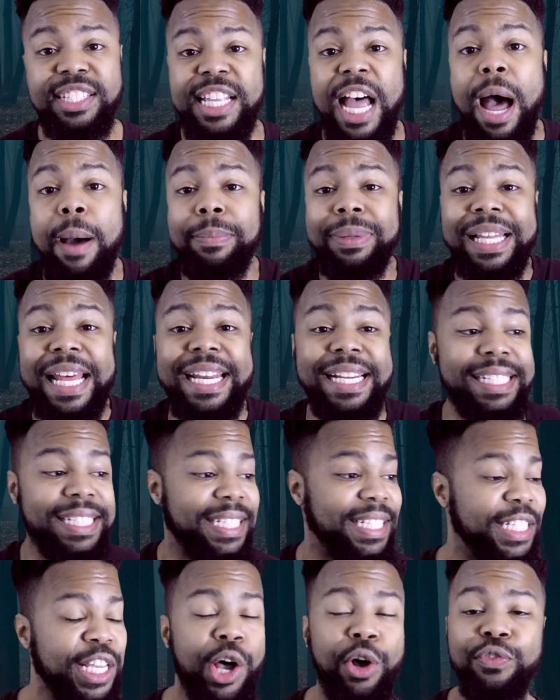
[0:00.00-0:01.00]
Stop letting
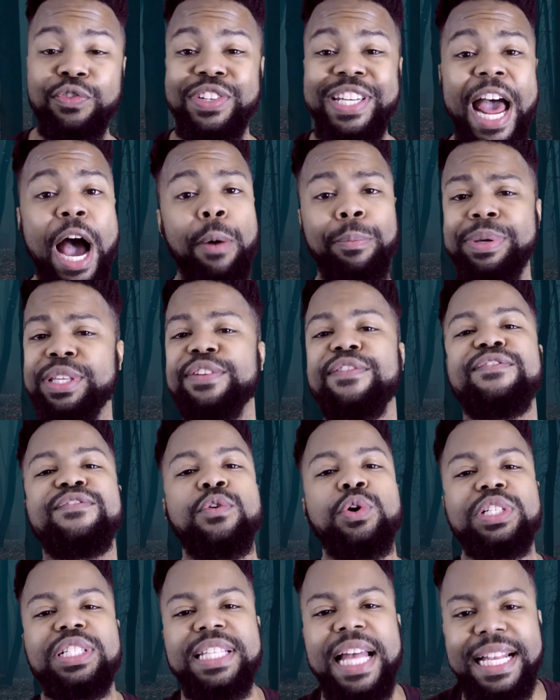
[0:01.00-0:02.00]
self-doubt be the
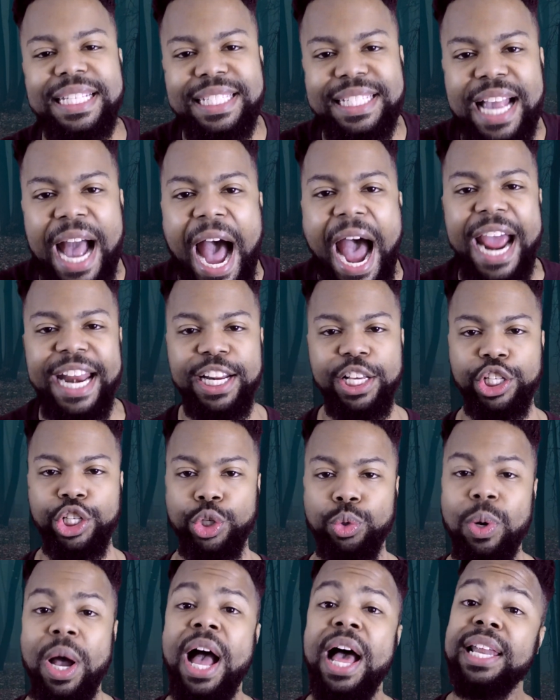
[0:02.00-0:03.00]
force that's guiding
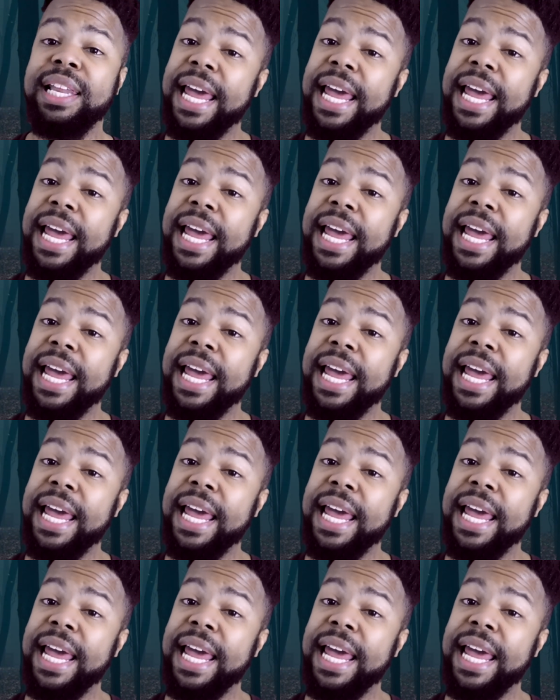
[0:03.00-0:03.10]
you.